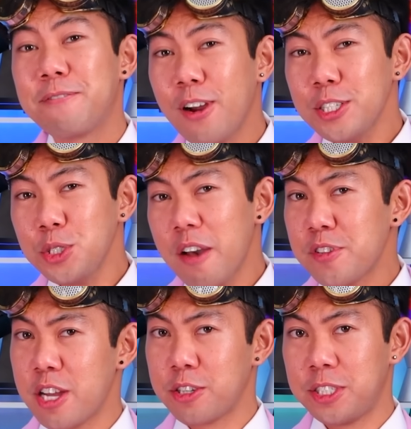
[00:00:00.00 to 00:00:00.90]
first you
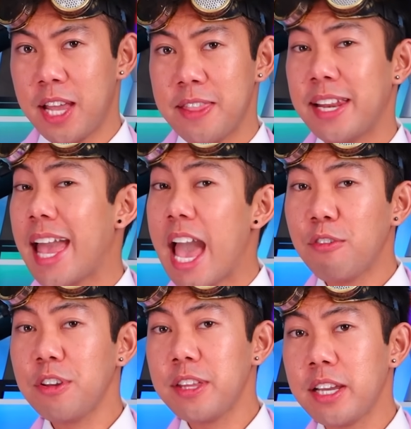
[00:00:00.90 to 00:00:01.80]
have to understand that
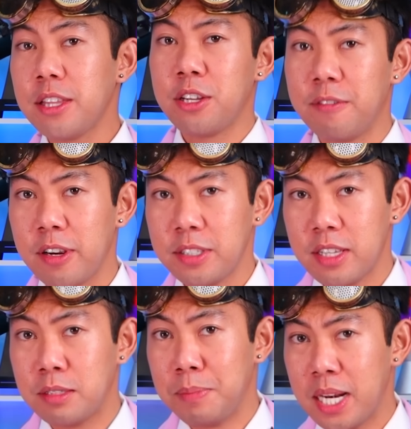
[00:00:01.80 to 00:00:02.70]
everything in the universe
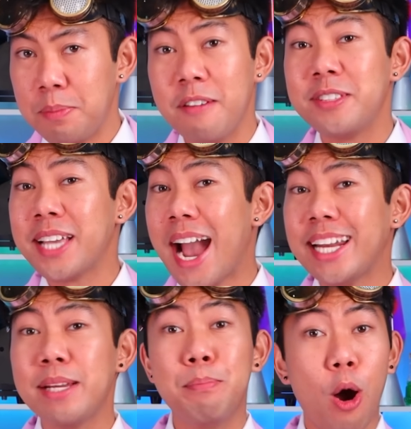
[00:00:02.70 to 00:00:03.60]
is made up of
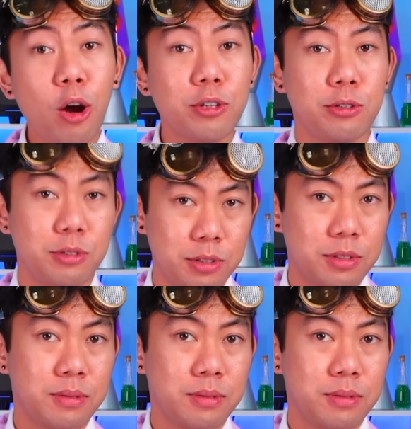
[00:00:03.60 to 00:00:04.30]
tiny particles.